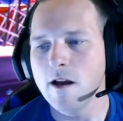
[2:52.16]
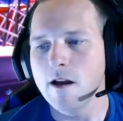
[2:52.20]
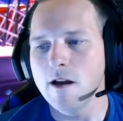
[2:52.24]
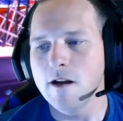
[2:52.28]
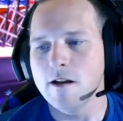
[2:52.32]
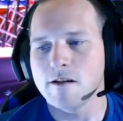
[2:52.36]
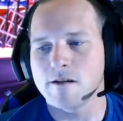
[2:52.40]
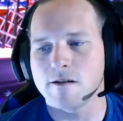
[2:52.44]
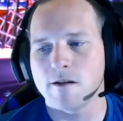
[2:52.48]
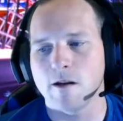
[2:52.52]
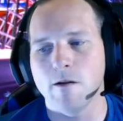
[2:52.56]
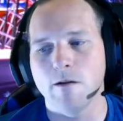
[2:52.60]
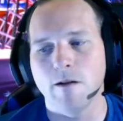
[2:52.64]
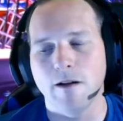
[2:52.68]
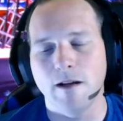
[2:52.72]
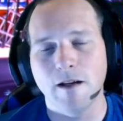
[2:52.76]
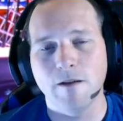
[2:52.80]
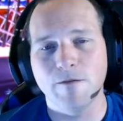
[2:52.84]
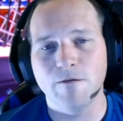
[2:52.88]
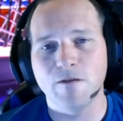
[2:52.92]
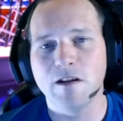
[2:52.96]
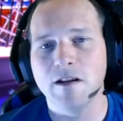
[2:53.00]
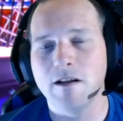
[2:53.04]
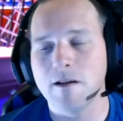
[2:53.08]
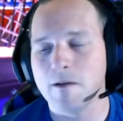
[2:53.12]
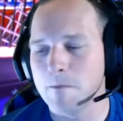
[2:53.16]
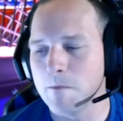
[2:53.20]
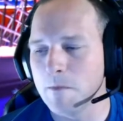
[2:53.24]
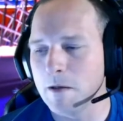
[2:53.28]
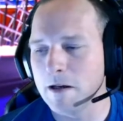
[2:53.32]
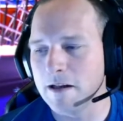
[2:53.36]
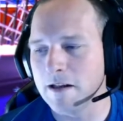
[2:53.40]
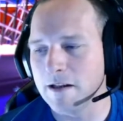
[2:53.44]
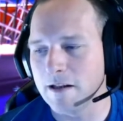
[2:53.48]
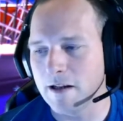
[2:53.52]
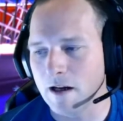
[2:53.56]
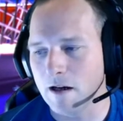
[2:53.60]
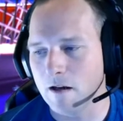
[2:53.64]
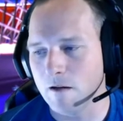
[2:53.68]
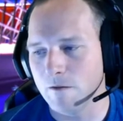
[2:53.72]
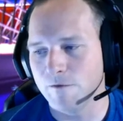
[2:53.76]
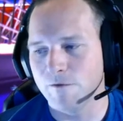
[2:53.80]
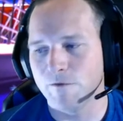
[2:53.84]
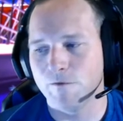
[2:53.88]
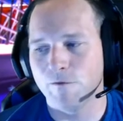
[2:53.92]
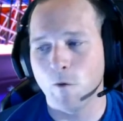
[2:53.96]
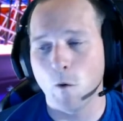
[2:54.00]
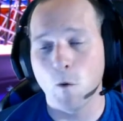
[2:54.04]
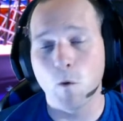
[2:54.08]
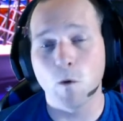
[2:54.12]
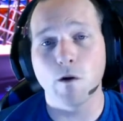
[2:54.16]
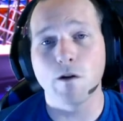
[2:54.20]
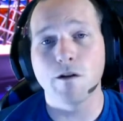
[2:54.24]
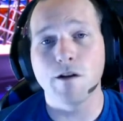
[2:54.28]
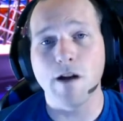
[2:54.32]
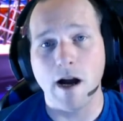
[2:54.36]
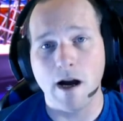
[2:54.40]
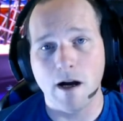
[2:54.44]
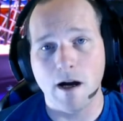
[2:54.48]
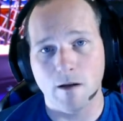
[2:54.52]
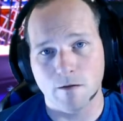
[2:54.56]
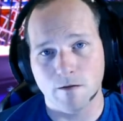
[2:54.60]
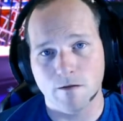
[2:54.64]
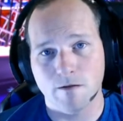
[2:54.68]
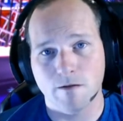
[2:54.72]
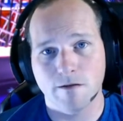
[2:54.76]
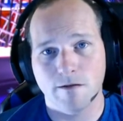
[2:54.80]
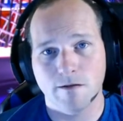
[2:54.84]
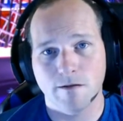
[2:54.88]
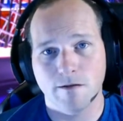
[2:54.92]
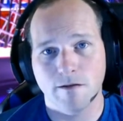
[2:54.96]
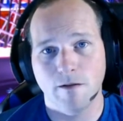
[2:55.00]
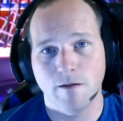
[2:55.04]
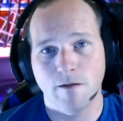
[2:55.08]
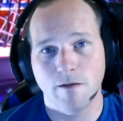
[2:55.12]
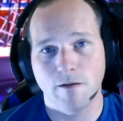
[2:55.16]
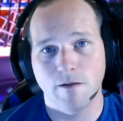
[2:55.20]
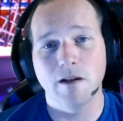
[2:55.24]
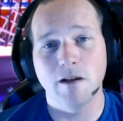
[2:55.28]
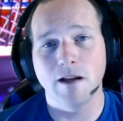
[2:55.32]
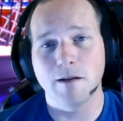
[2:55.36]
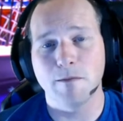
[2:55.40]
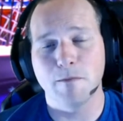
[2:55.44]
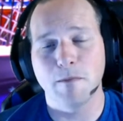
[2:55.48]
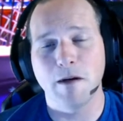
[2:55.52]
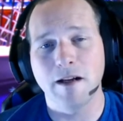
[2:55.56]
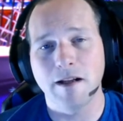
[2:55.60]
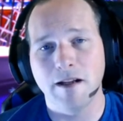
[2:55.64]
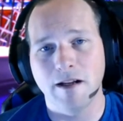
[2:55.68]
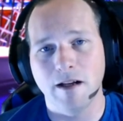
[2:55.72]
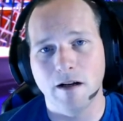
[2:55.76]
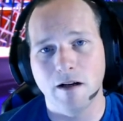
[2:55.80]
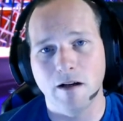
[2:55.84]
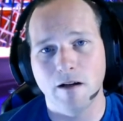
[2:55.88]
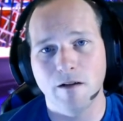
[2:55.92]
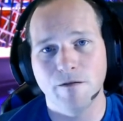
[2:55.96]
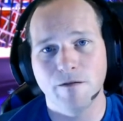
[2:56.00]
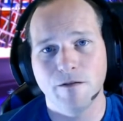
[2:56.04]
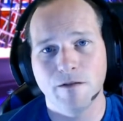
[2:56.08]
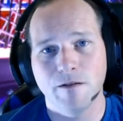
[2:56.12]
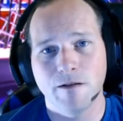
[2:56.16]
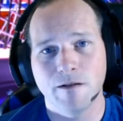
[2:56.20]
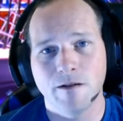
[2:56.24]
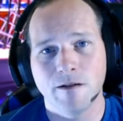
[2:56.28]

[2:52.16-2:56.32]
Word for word: So Infinite Mini Golf, $4. If you like mini golf,